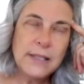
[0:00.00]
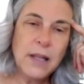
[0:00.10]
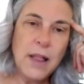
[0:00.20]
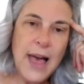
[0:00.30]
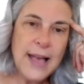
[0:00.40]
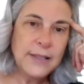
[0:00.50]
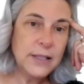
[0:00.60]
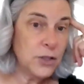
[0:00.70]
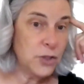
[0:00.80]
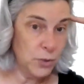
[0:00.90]
class
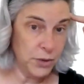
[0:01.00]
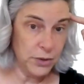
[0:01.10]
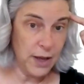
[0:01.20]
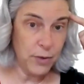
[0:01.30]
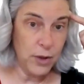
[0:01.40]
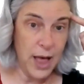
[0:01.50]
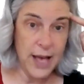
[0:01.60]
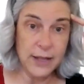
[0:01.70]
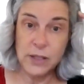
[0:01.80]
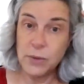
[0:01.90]
is a 200 level
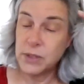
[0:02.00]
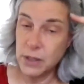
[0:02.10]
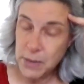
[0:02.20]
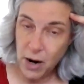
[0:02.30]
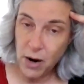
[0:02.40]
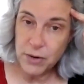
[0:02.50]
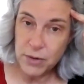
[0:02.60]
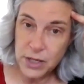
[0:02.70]
class. So it's going to be harder.